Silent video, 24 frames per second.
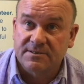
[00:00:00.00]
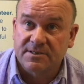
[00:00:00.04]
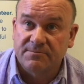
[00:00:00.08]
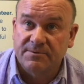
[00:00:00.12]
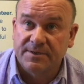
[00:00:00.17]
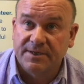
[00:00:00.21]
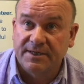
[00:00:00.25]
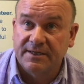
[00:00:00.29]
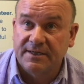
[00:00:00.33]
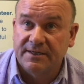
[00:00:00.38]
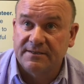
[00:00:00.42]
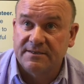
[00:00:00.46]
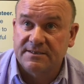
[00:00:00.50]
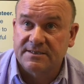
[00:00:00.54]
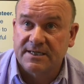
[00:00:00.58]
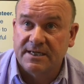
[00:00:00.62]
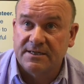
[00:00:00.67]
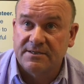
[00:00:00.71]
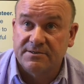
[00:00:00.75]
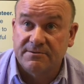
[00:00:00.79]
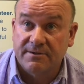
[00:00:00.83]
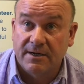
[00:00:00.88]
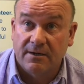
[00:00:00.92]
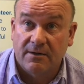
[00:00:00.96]
So we can either
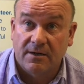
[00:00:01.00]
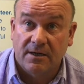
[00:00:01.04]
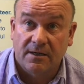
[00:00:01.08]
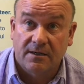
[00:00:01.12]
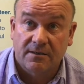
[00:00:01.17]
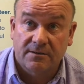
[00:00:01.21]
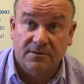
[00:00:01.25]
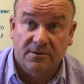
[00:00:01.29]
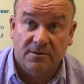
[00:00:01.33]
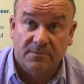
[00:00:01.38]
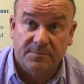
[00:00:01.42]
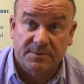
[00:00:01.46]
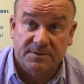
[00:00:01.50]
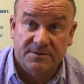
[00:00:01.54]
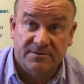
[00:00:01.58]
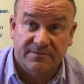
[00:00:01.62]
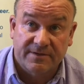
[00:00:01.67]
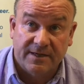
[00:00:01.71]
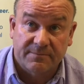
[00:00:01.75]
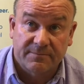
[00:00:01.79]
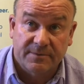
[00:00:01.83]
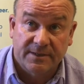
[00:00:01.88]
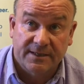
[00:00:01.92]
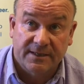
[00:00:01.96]
send you out hard copies of
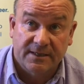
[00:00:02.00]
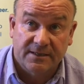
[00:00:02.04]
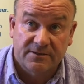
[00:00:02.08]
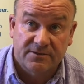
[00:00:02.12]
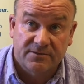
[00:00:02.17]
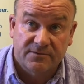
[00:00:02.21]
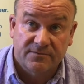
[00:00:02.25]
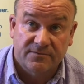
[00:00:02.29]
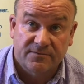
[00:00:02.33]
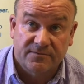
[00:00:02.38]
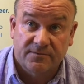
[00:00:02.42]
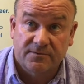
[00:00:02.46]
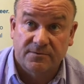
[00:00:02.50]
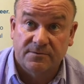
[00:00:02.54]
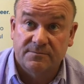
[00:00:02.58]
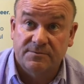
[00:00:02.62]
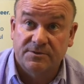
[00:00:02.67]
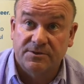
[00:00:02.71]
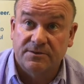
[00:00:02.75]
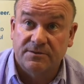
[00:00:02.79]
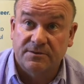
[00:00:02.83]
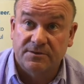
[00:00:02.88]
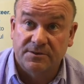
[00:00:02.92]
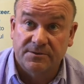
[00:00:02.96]
application
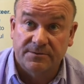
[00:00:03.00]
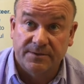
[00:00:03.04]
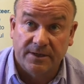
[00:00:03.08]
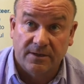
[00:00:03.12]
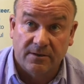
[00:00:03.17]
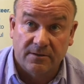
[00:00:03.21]
forms, you can do it